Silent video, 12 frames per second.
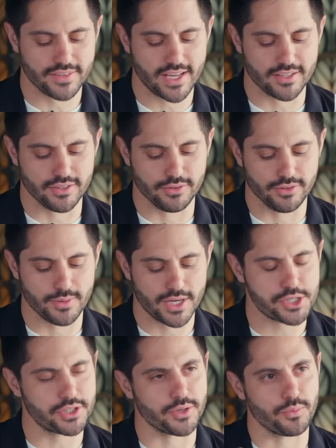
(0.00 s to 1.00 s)
that, you
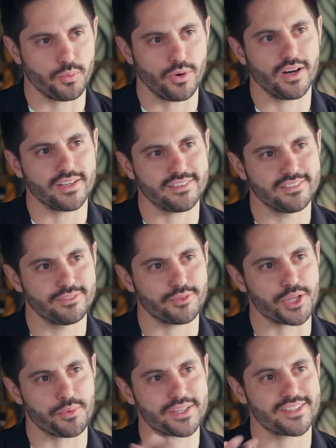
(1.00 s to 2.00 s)
actually won
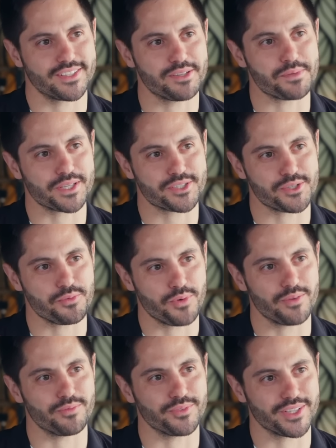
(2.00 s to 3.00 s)
when you went to the Olympics. You
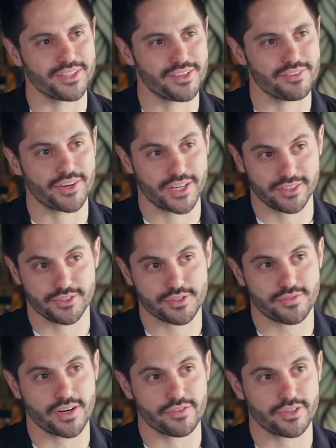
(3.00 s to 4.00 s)
won with a very close
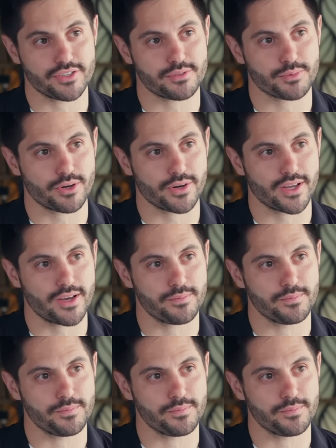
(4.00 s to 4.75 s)
friend of yours from growing up.